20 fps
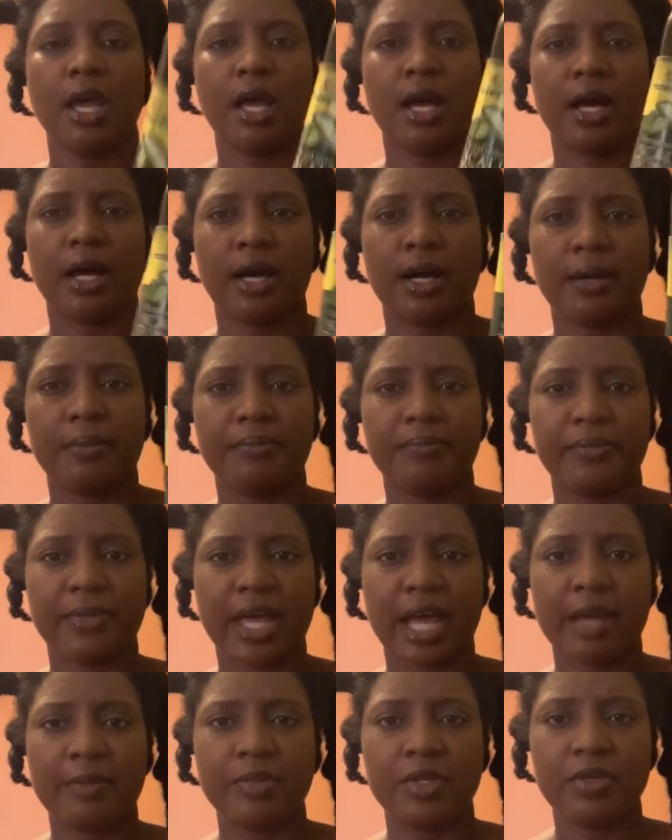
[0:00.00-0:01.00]

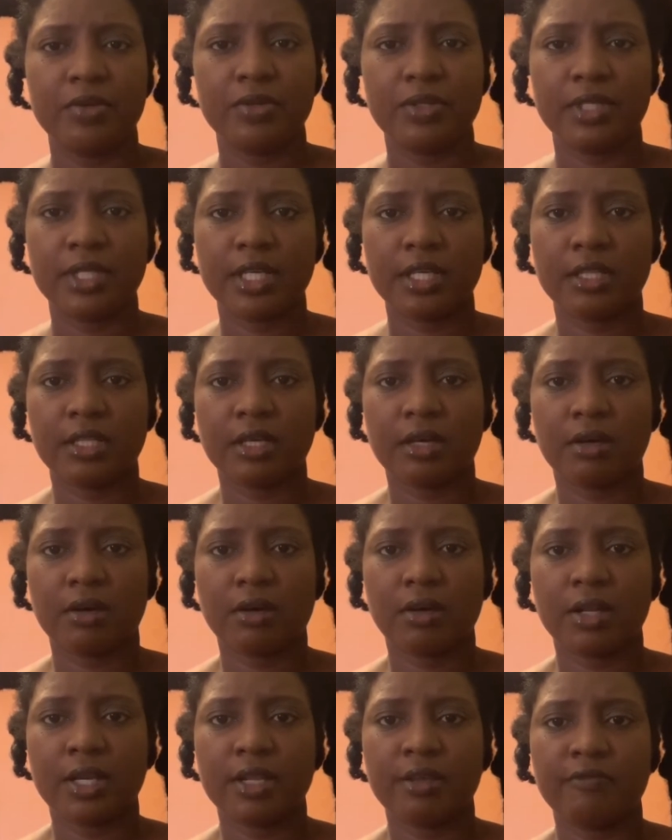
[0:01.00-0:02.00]
I'm using the
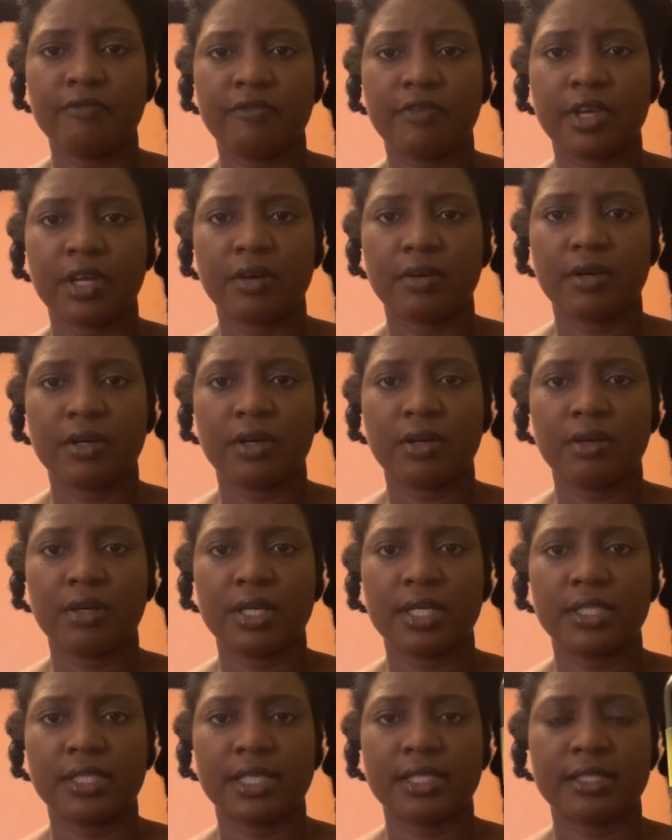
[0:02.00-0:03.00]
Aloe Vera.
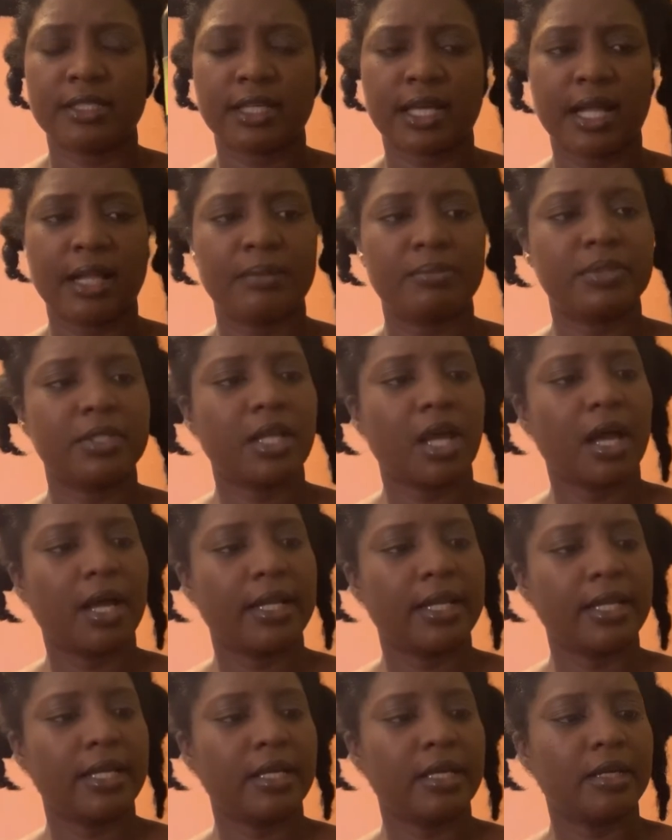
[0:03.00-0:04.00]
It's a scalp
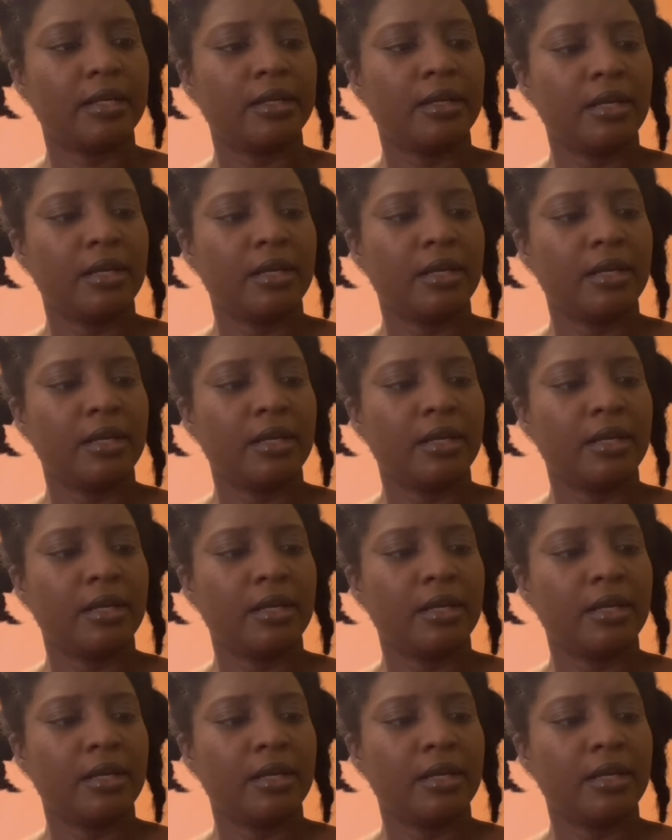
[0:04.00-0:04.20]
tonic.